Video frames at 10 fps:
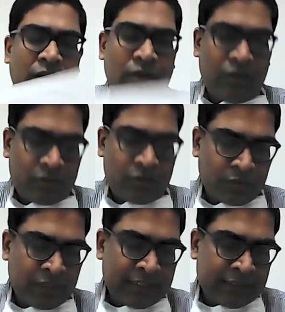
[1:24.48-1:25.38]
So
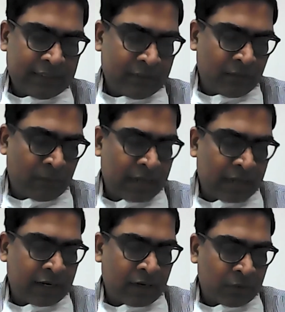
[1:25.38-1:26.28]
with this little
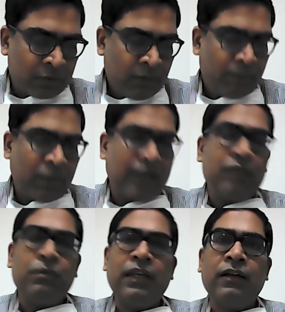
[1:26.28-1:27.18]
background, I
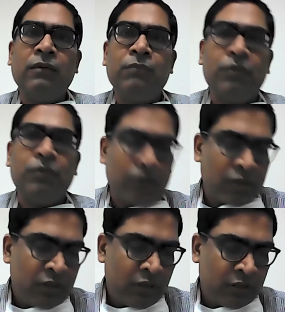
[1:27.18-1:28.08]
welcome you all
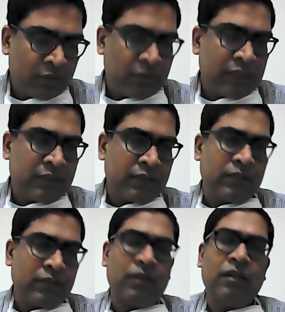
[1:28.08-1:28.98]
to this
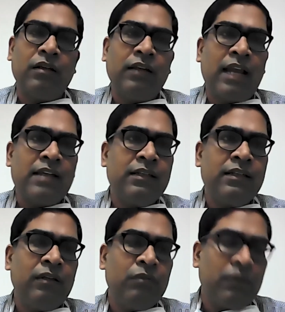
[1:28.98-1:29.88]

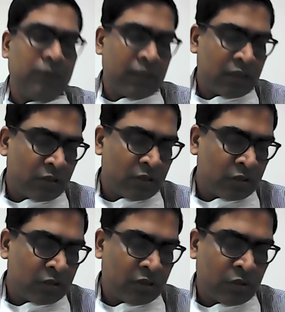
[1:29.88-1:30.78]
national webinar
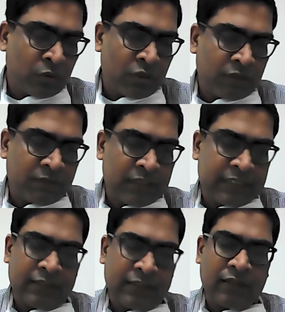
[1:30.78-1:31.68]
on role of
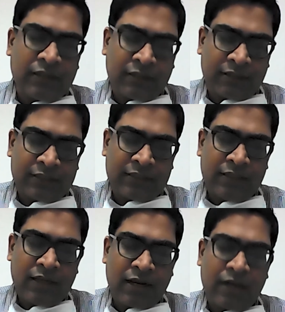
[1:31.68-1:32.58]
digital literacy
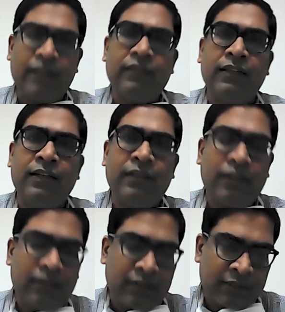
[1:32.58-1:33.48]
and health data
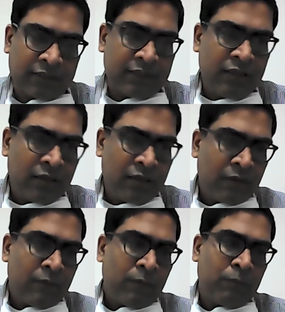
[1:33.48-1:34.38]
literacy
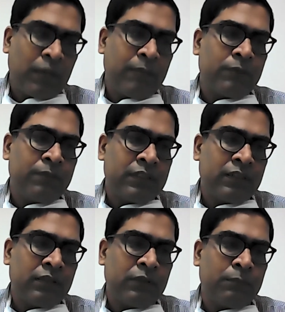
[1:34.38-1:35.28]
by Professor
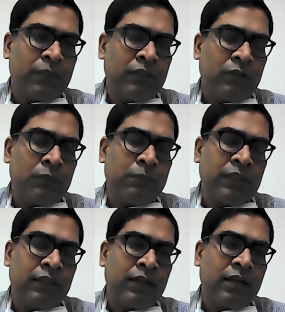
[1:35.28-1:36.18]

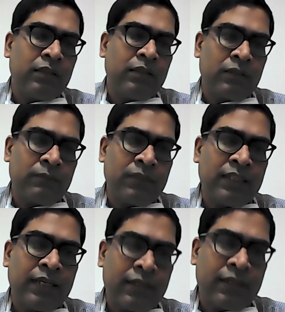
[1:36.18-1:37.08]
Supendranath
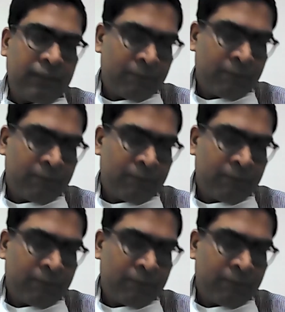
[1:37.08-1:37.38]
Sarbadhikari.